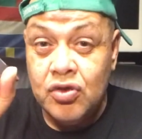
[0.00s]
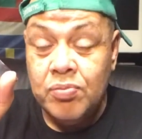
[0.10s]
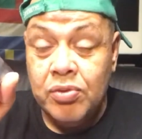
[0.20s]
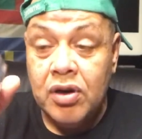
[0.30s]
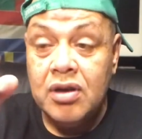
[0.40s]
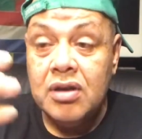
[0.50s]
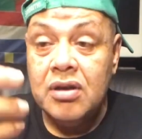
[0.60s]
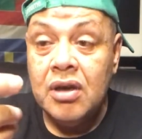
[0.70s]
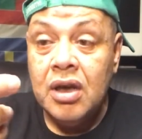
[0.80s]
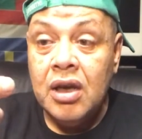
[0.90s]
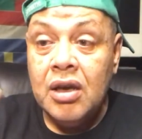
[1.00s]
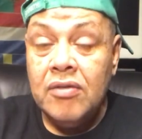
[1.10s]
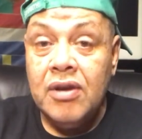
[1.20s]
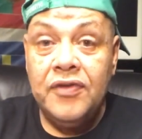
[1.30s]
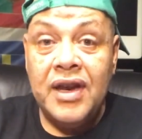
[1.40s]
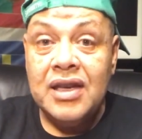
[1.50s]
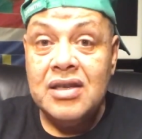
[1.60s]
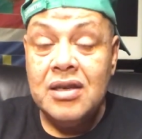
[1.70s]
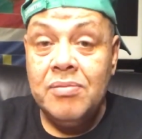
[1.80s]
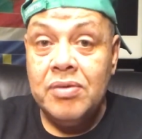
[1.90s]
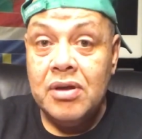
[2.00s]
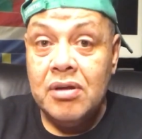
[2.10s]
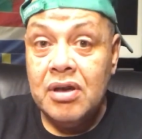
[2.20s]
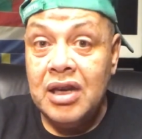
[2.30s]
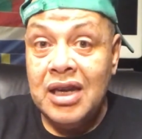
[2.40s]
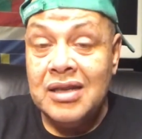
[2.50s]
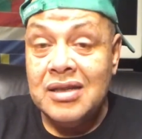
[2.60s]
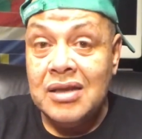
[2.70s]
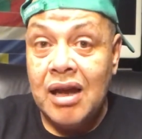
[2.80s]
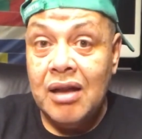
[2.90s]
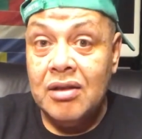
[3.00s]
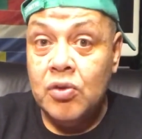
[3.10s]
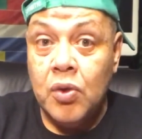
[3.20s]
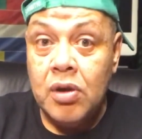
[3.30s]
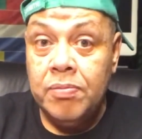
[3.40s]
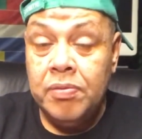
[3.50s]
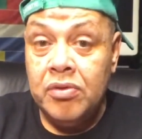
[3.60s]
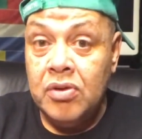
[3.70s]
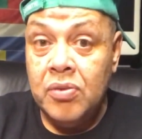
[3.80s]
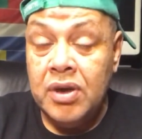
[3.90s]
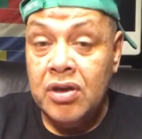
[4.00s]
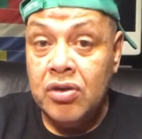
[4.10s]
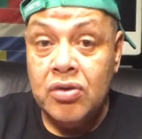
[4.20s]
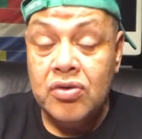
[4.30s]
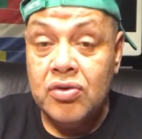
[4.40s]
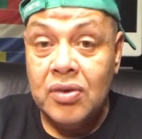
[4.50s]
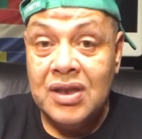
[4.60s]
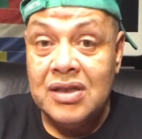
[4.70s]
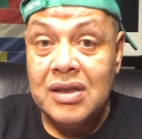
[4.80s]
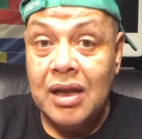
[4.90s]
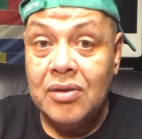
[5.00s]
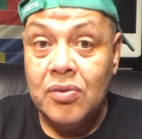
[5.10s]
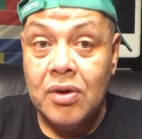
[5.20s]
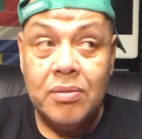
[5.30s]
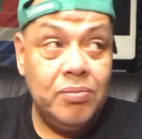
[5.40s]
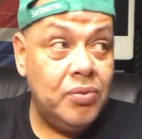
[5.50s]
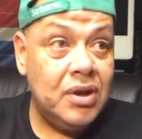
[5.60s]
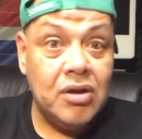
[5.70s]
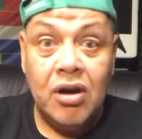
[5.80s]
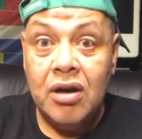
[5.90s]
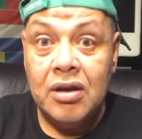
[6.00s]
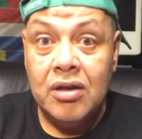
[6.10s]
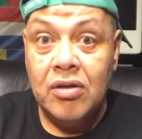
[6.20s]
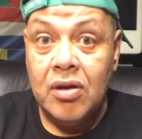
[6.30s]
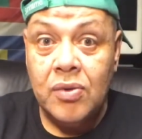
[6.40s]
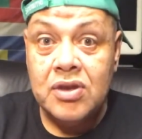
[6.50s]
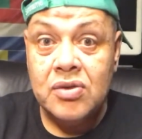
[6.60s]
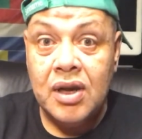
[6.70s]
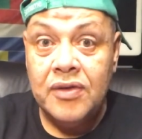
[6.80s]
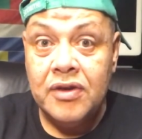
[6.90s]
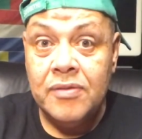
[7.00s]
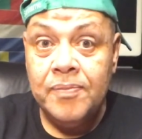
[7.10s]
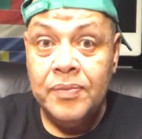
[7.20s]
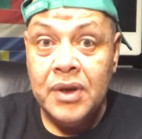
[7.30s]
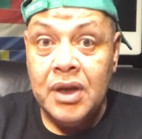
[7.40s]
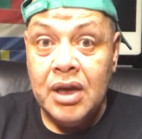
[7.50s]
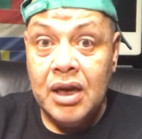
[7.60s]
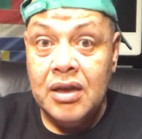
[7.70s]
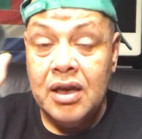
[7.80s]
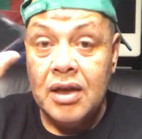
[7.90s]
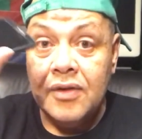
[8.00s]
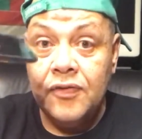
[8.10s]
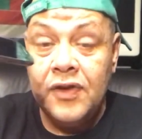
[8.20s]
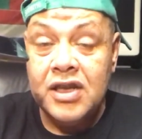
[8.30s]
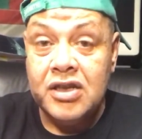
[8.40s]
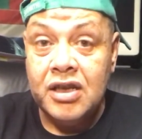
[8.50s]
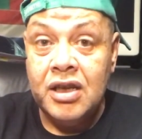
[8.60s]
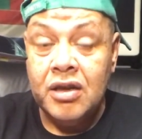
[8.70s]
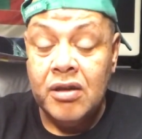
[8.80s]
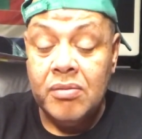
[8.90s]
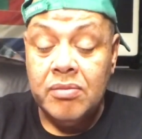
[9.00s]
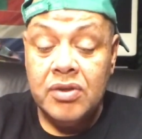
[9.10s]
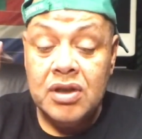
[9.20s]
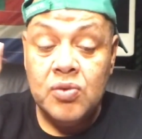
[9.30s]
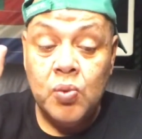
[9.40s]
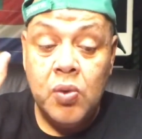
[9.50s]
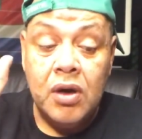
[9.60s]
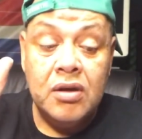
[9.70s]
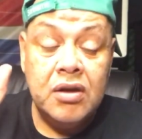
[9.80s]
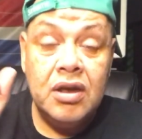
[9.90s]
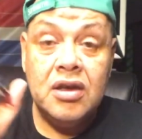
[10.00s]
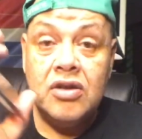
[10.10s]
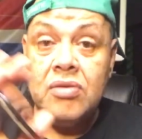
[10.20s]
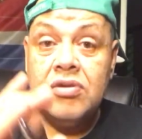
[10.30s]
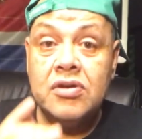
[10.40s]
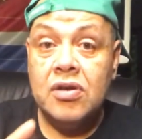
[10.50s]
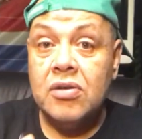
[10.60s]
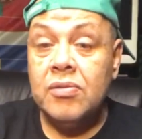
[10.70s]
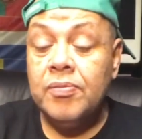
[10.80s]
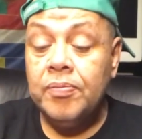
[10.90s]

supported? Well, very simple. Install TWRP the way you used to install TWRP with Odin or whatsoever and then flesh the EROM. There's one thing that you must know.